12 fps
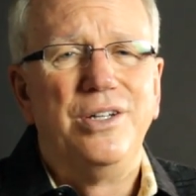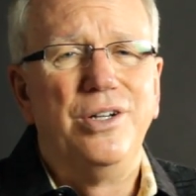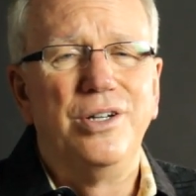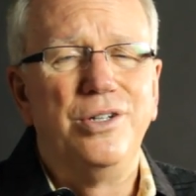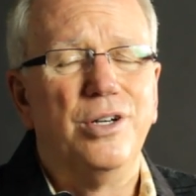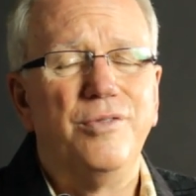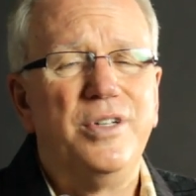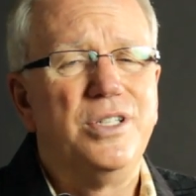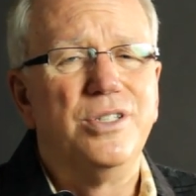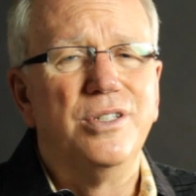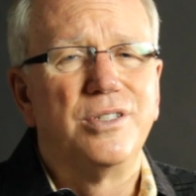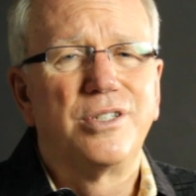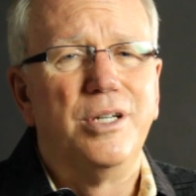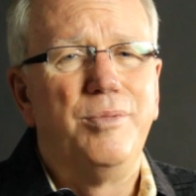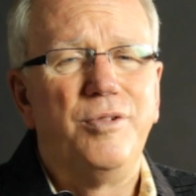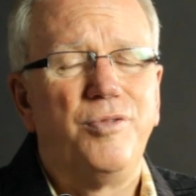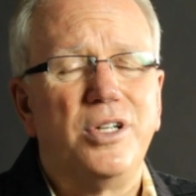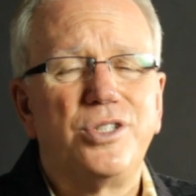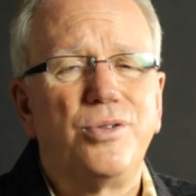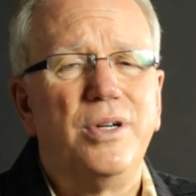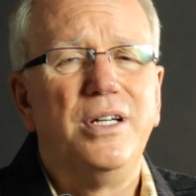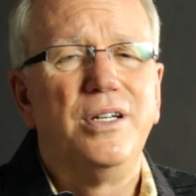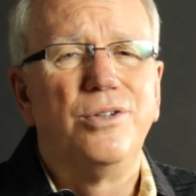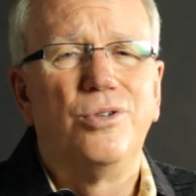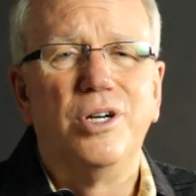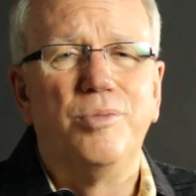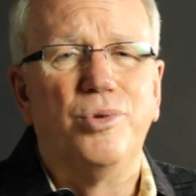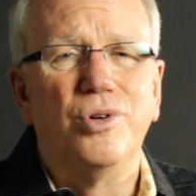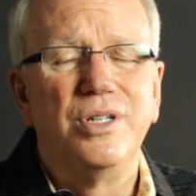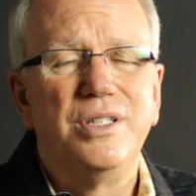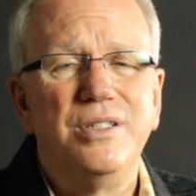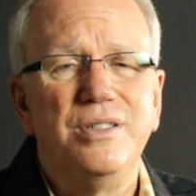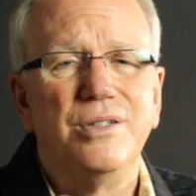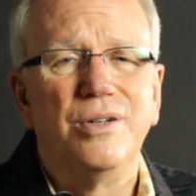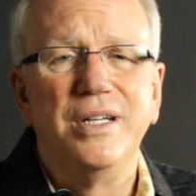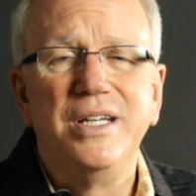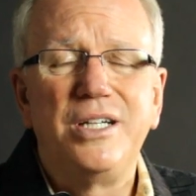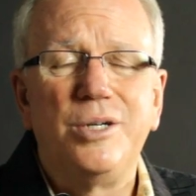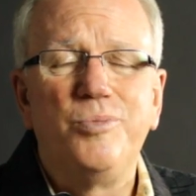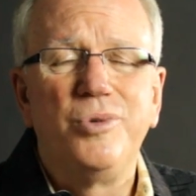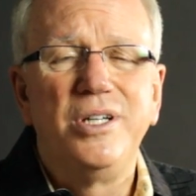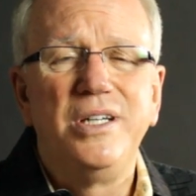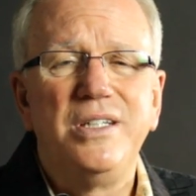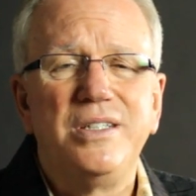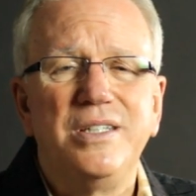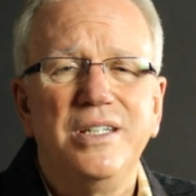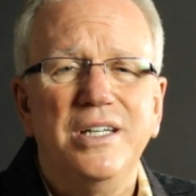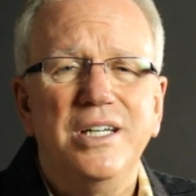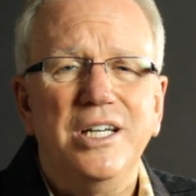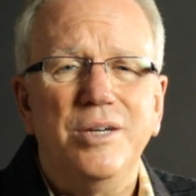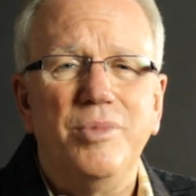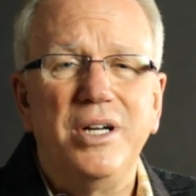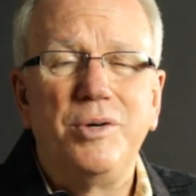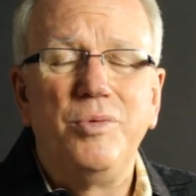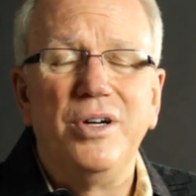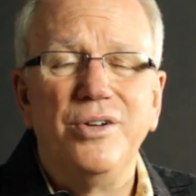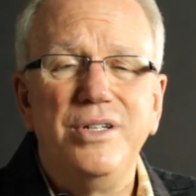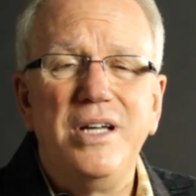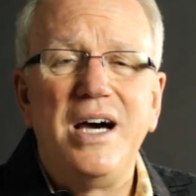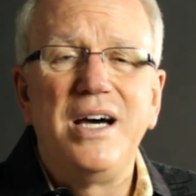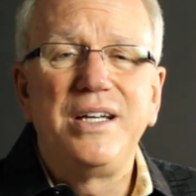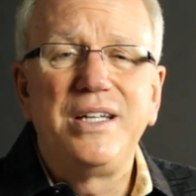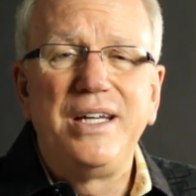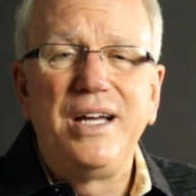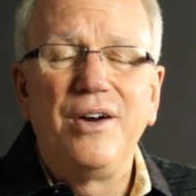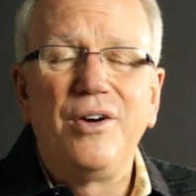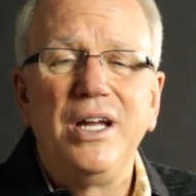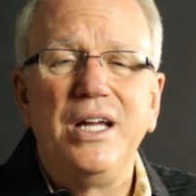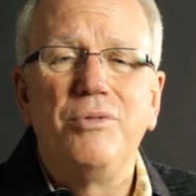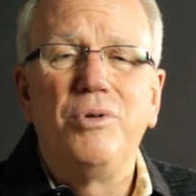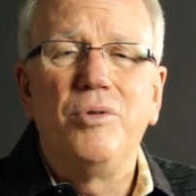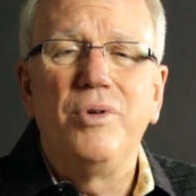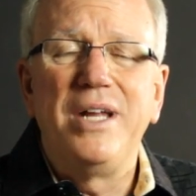your vision is going to be frustrated or aborted or incomplete, but it will not carry what